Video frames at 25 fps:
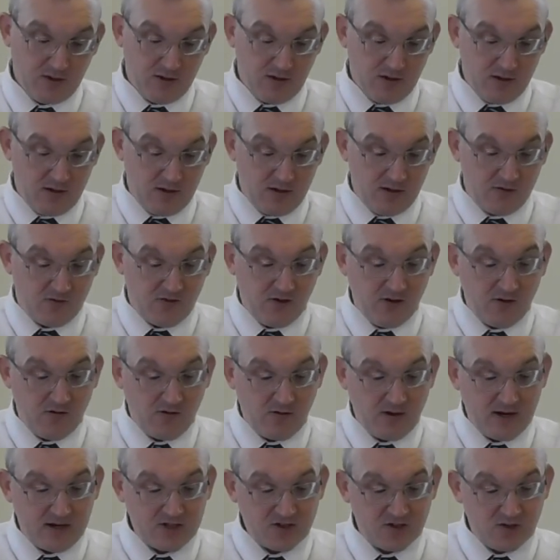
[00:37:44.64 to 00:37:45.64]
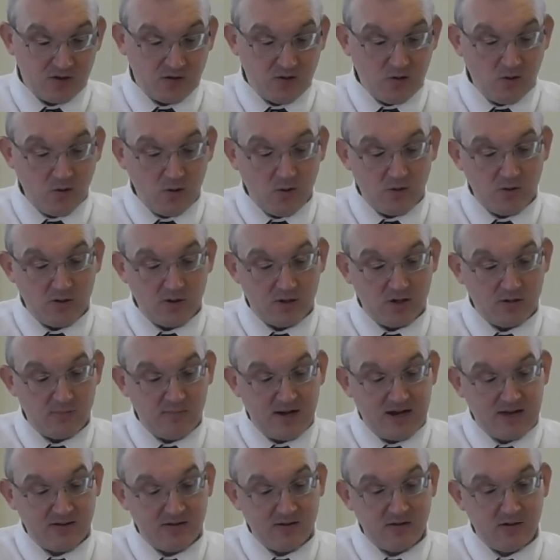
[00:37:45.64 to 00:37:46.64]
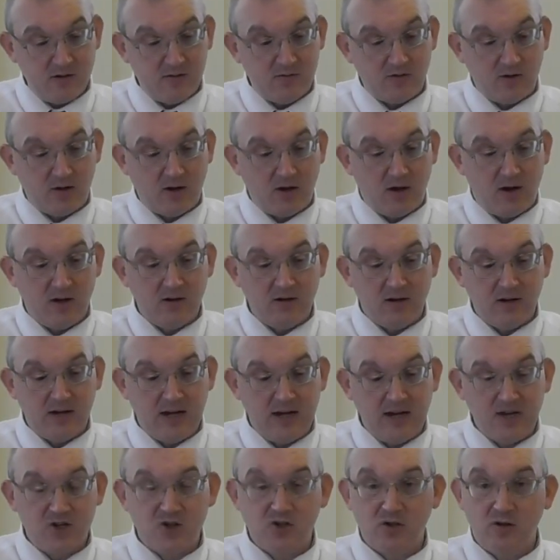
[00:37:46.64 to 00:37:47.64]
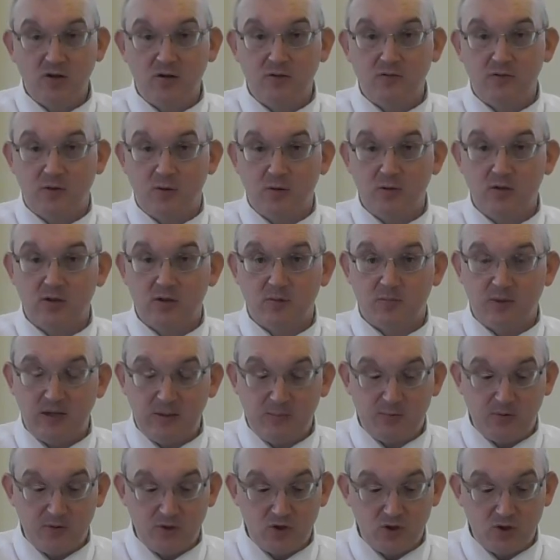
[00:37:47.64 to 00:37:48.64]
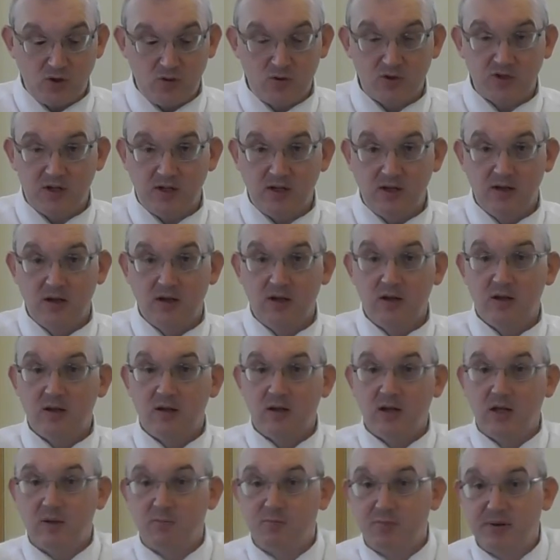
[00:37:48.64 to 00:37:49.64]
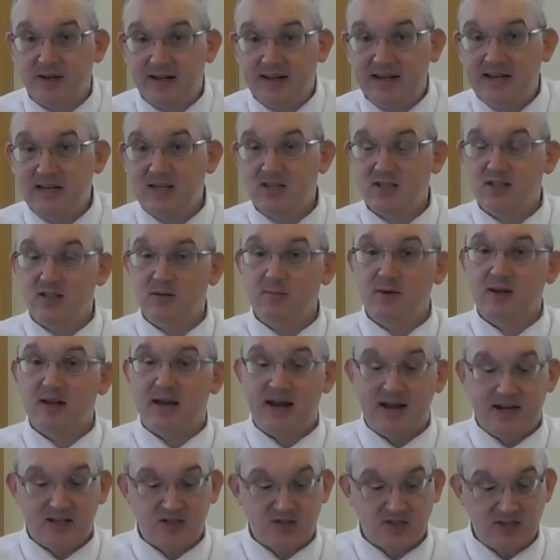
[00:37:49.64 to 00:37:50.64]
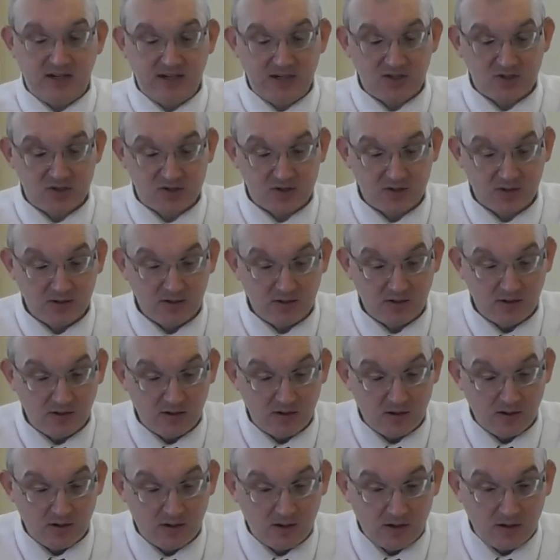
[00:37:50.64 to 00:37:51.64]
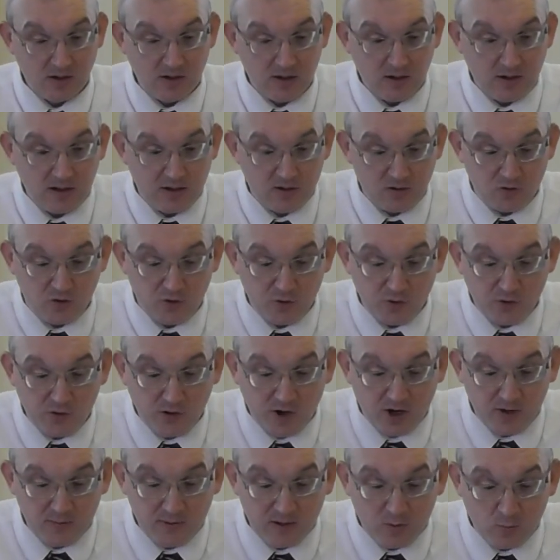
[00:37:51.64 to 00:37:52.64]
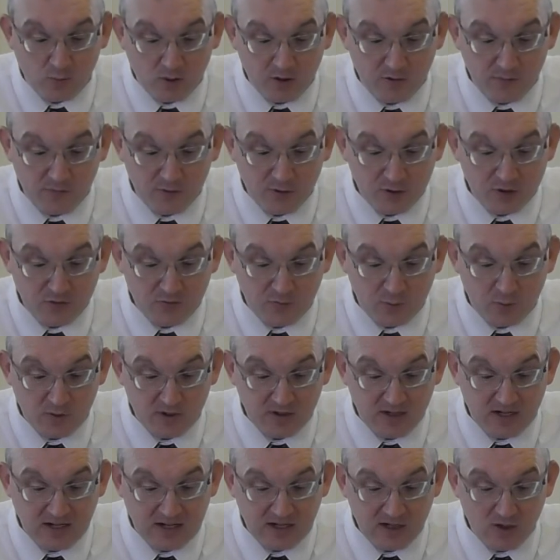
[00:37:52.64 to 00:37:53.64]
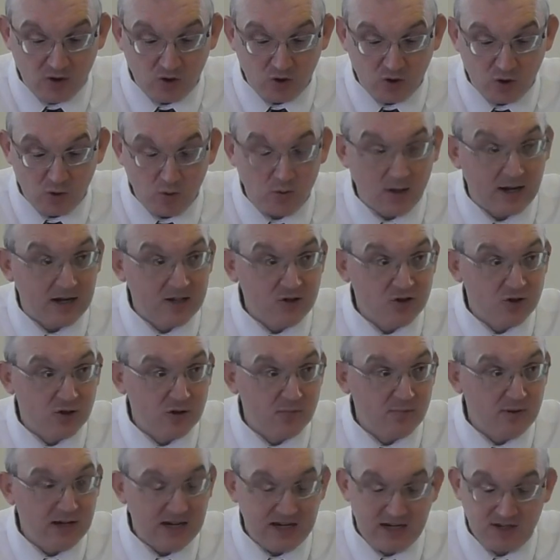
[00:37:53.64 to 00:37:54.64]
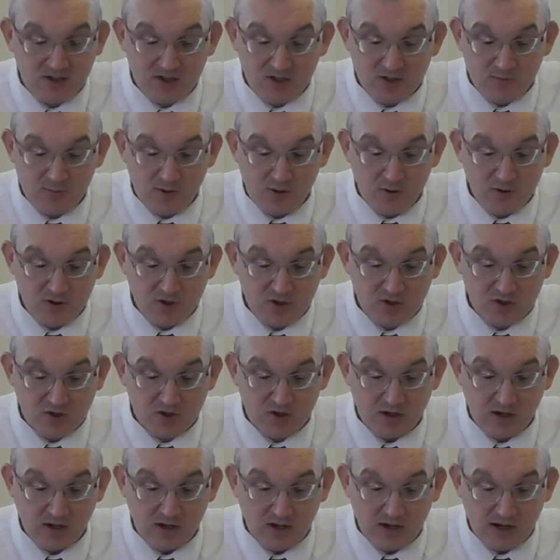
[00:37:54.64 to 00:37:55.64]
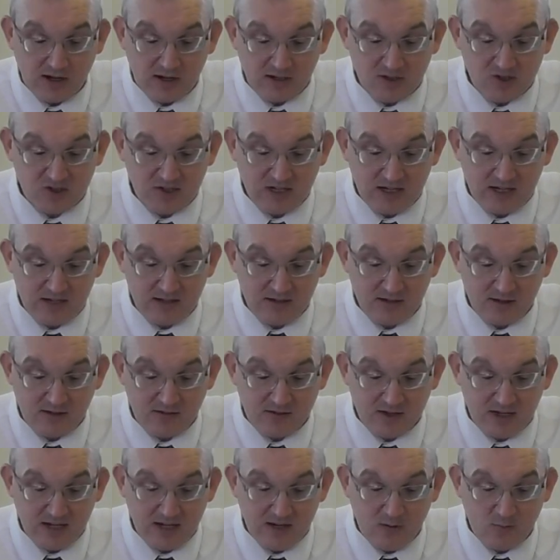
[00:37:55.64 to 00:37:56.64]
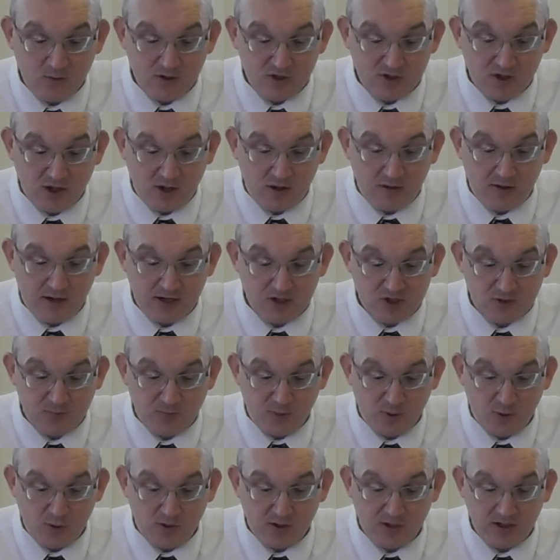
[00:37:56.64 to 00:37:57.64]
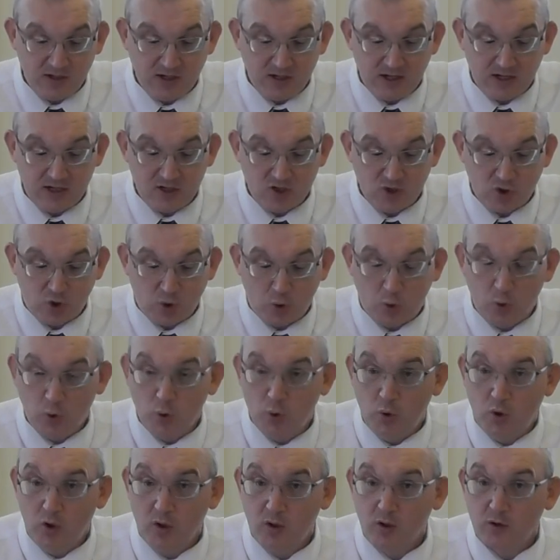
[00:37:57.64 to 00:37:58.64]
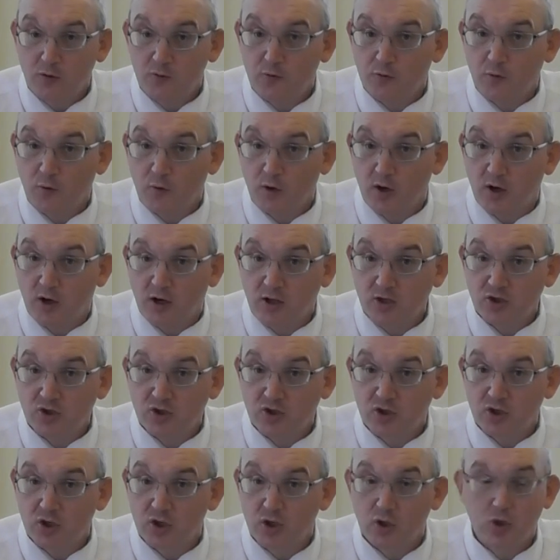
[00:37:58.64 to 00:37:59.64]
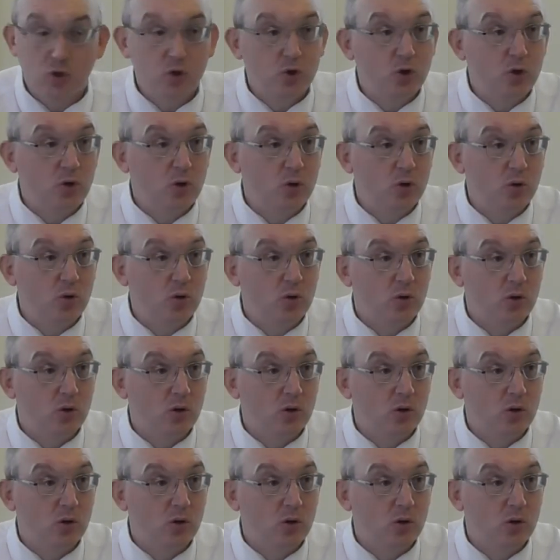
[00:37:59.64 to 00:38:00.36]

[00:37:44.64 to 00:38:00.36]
And it's interesting, too, that the method of a congregational vote, the people choosing, it pleased them in Acts 6. Deuteronomy 1, verse 14 You answered me, says Moses, and said, The thing which thou hast spoken is good for us to do.